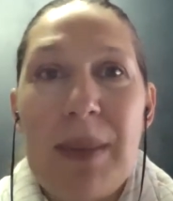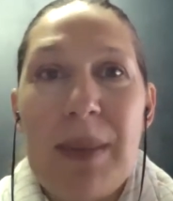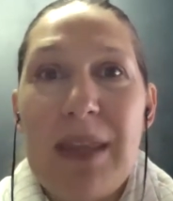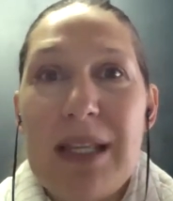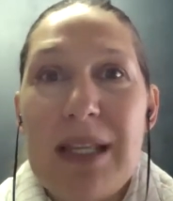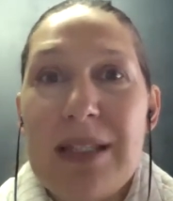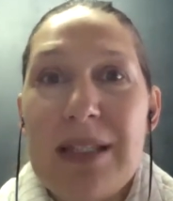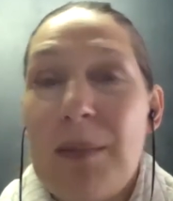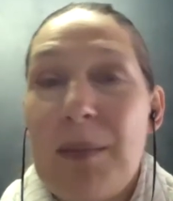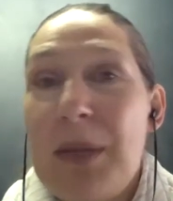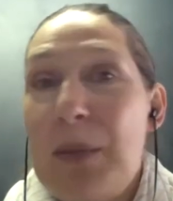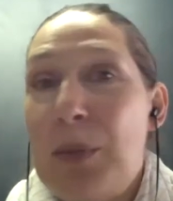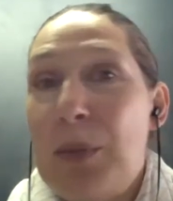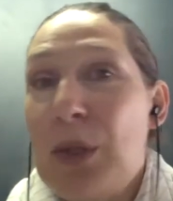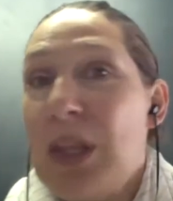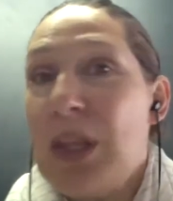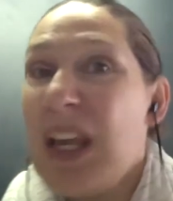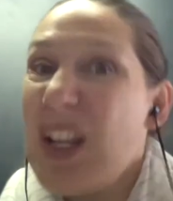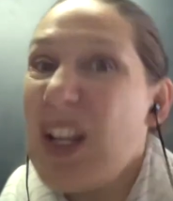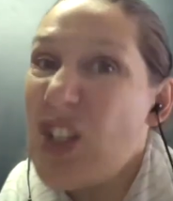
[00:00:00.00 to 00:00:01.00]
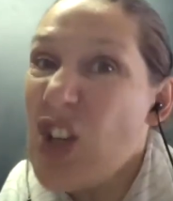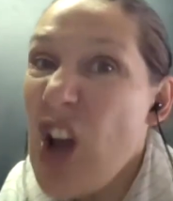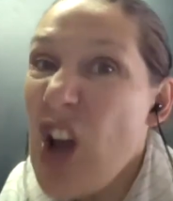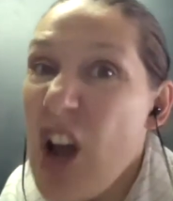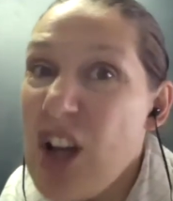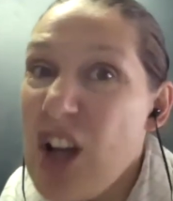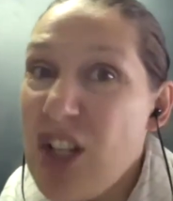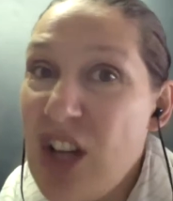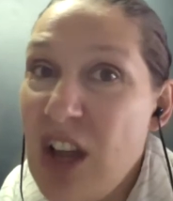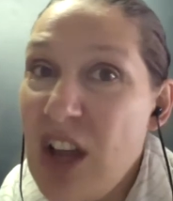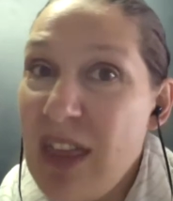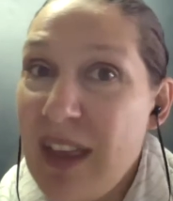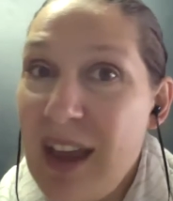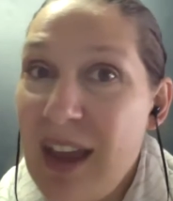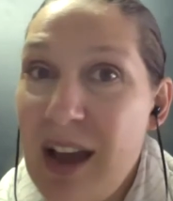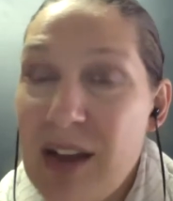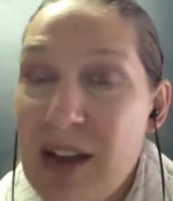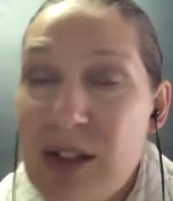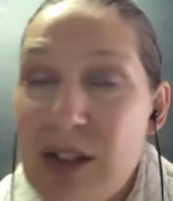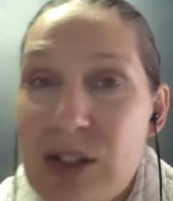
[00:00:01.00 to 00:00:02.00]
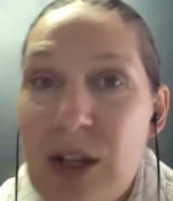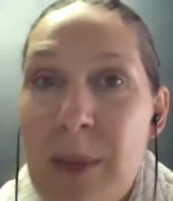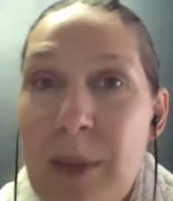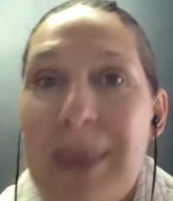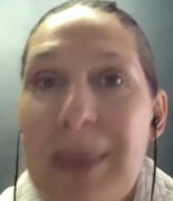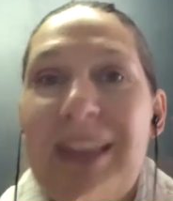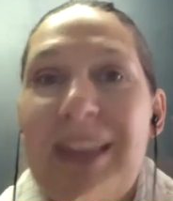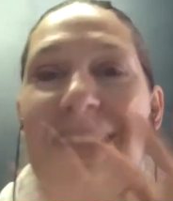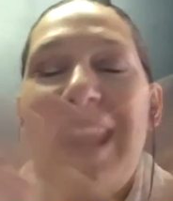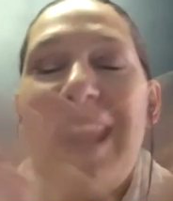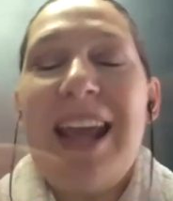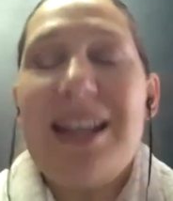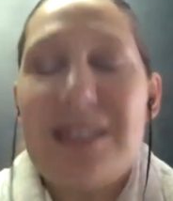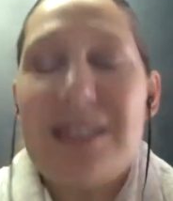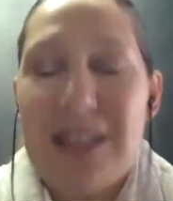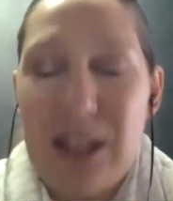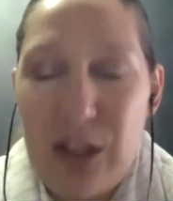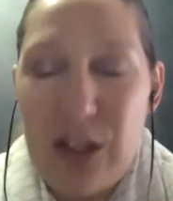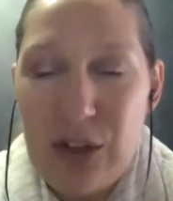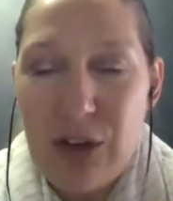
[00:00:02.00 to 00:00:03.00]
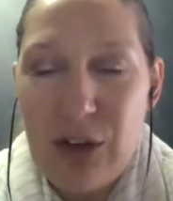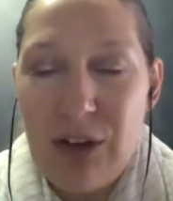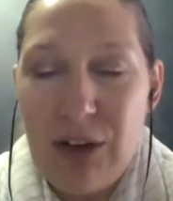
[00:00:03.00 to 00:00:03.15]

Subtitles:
And then somebody put their charger on the countertop, and the next thing you know,